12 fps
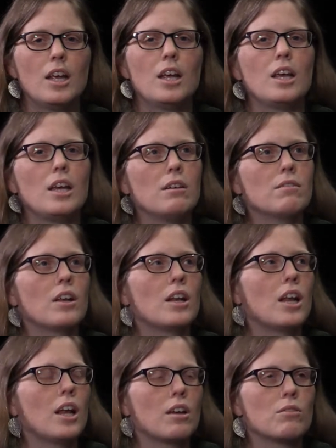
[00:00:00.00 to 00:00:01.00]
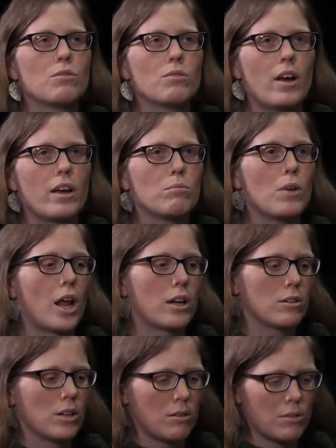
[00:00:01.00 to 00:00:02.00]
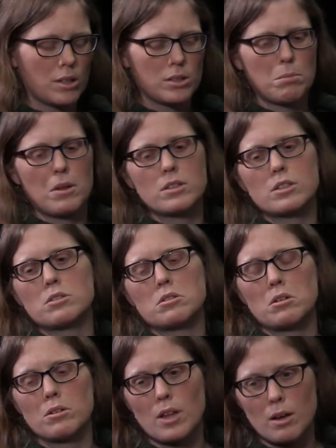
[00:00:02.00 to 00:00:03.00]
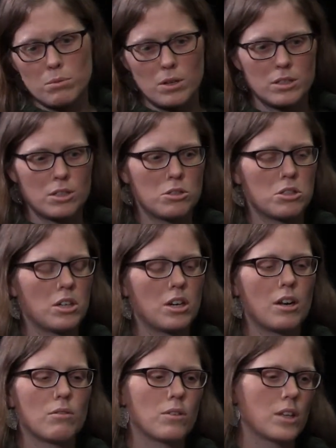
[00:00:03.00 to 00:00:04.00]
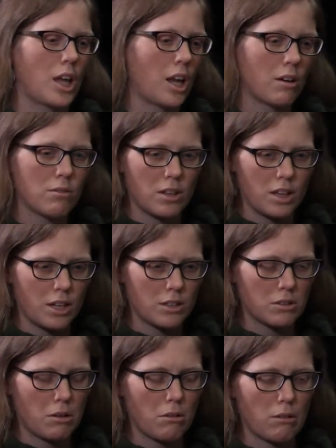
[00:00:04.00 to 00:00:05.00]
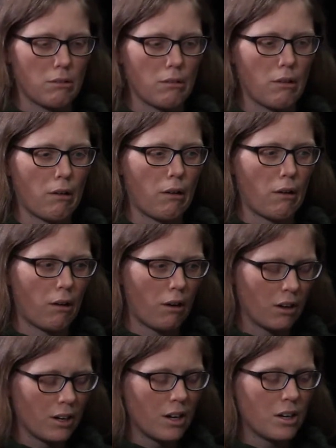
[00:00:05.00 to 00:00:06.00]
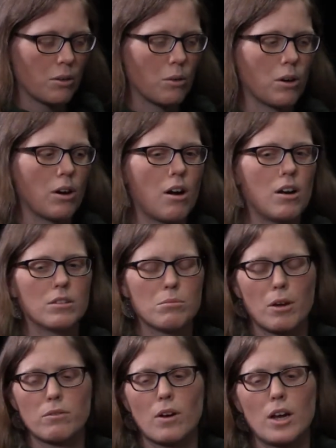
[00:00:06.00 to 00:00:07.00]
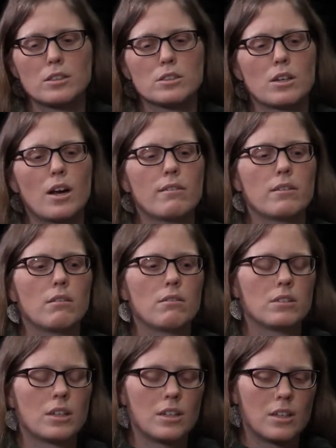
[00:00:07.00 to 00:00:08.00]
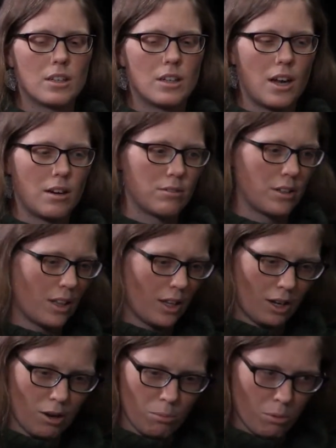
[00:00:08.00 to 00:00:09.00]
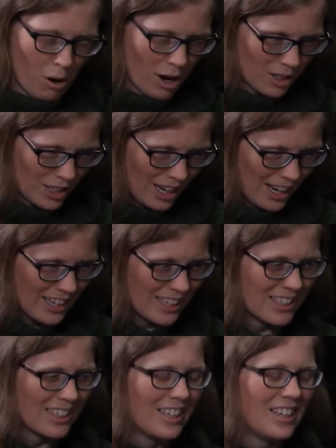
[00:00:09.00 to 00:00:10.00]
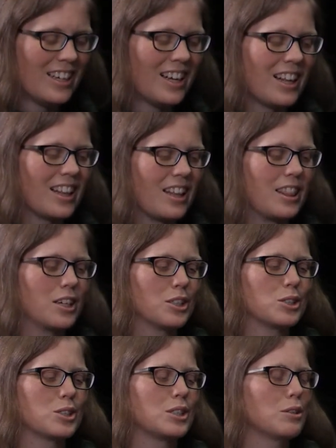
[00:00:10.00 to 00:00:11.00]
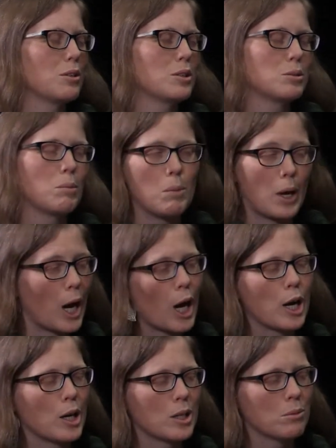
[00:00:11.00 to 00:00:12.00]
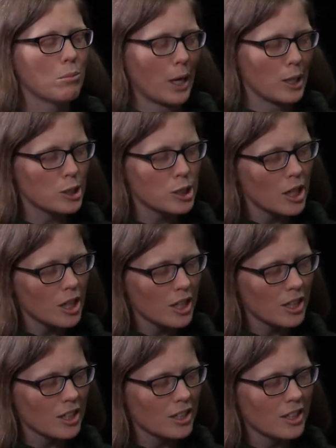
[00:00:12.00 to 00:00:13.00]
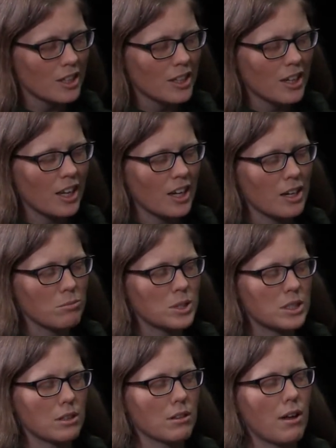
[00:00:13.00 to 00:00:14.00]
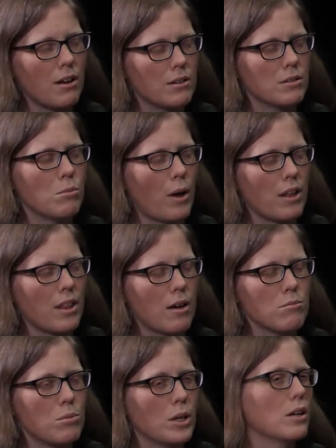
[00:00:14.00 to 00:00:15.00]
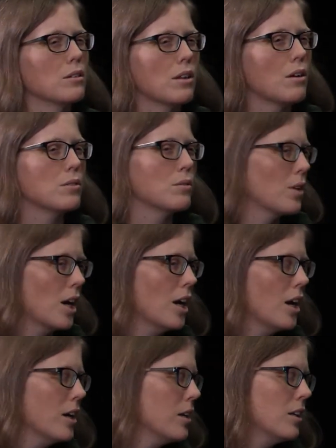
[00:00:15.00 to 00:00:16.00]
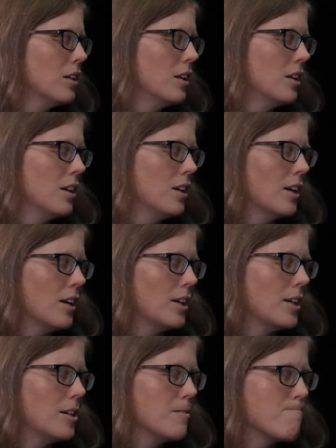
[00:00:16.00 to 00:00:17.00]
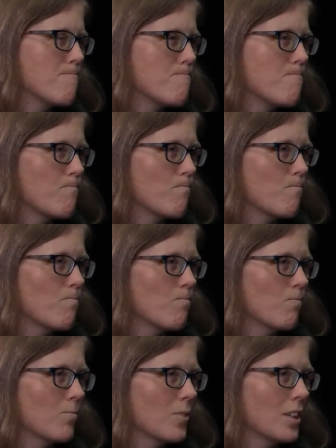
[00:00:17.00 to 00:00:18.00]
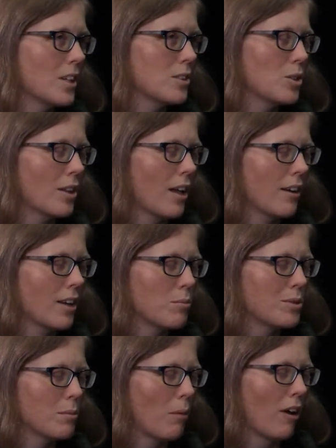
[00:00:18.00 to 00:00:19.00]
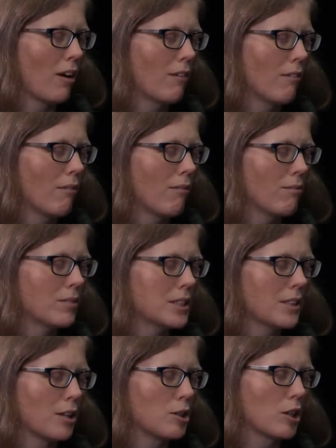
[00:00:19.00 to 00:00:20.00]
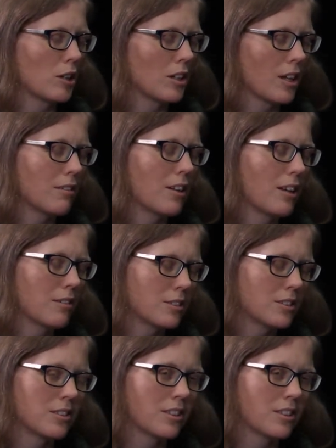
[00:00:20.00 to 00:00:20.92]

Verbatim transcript: even if I'm not agreeing with this politician or that politician, and I feel like everything is going or, or all of my friends are having everything go poorly, that there's still this bigger picture, and I'm still held by that bigger love of God. Um, and so that keeps me centered, at least,